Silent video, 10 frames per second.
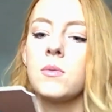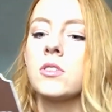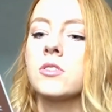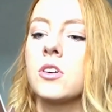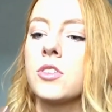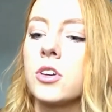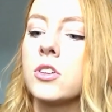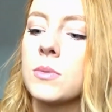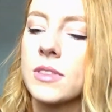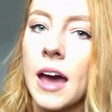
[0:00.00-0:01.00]
ones are the
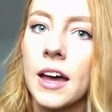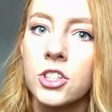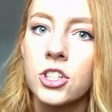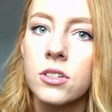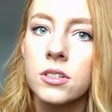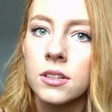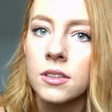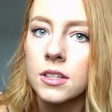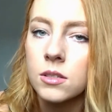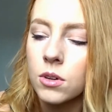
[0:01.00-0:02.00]
Girls with Attitude, and
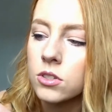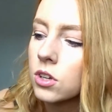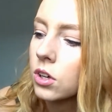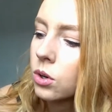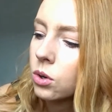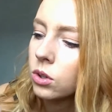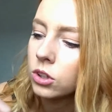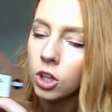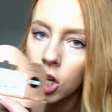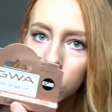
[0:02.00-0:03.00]
these ones are called
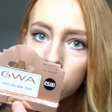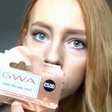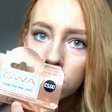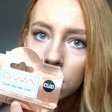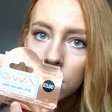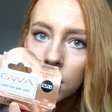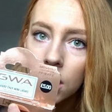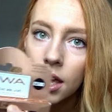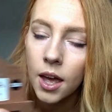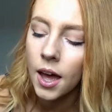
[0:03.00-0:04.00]
Lust,
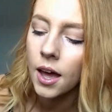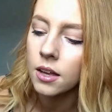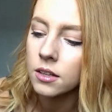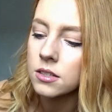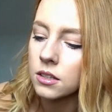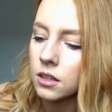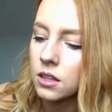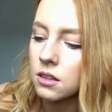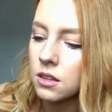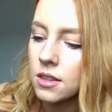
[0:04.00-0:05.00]
and
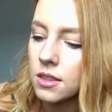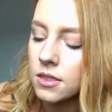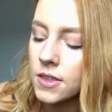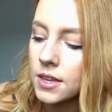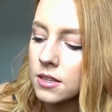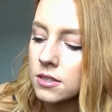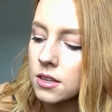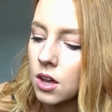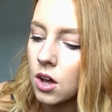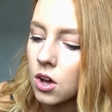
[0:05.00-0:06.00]
these
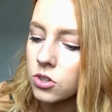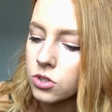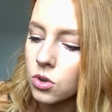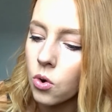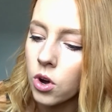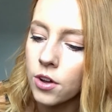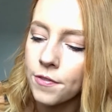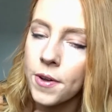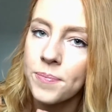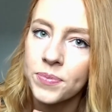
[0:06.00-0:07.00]
are sort of
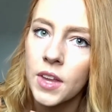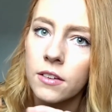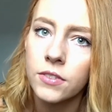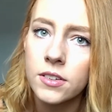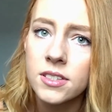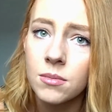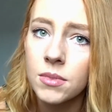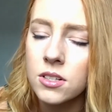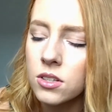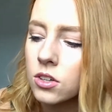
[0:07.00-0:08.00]
very similar
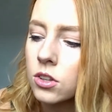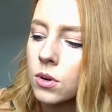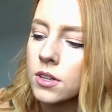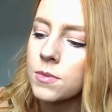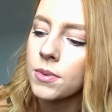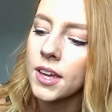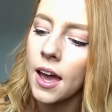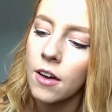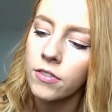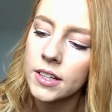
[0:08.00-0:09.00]
to the other ones, but they
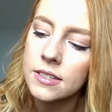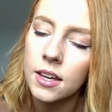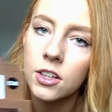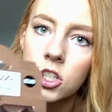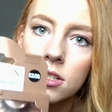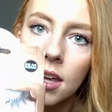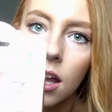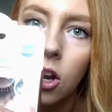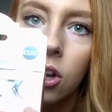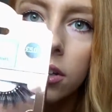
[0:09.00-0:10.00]
have like sections that are
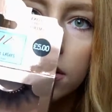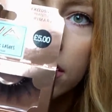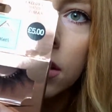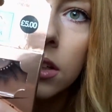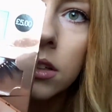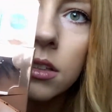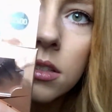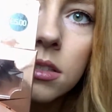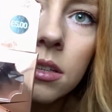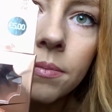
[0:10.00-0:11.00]
longer than the
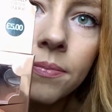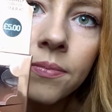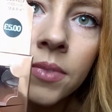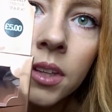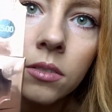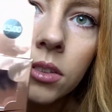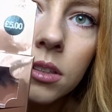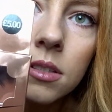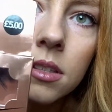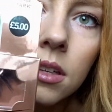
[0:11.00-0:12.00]
others, you
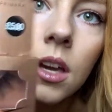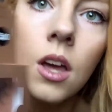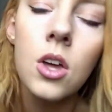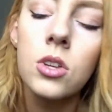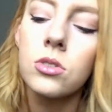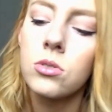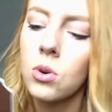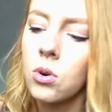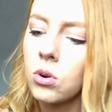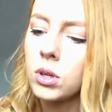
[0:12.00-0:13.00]
can see.
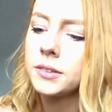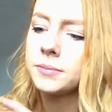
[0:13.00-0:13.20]
So